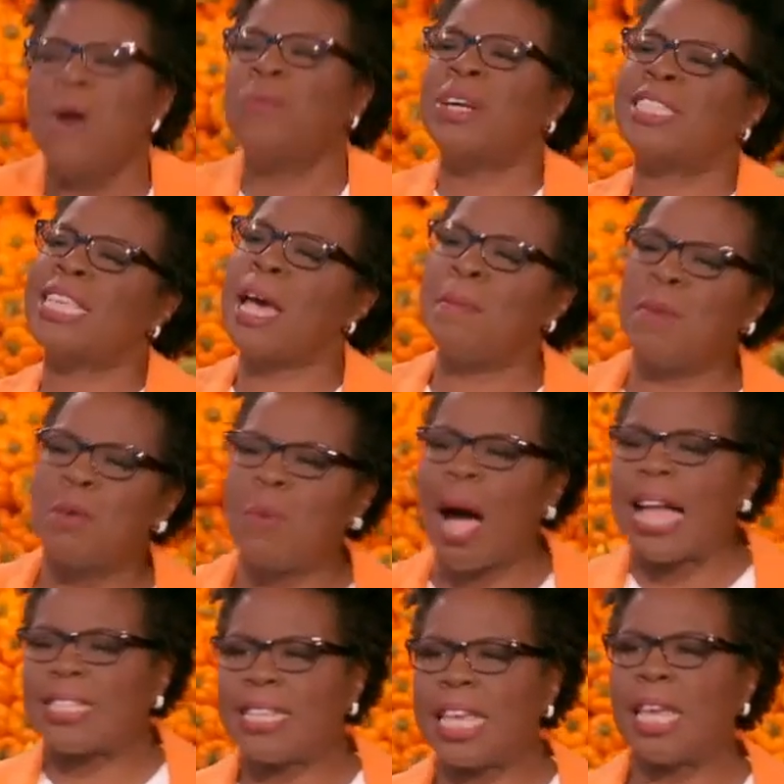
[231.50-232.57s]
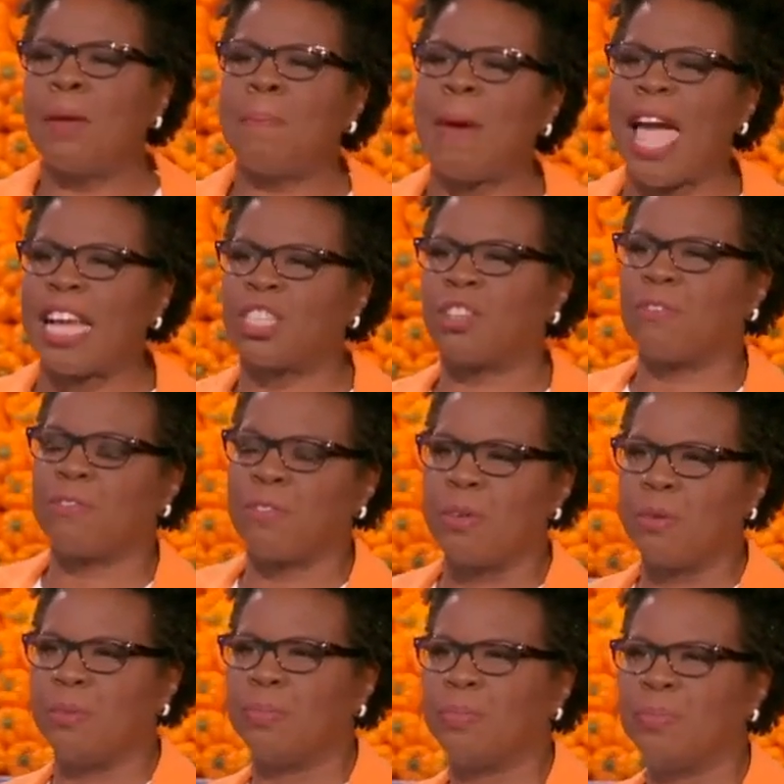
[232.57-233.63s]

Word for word: Well, tell me why Team Passion Fruit?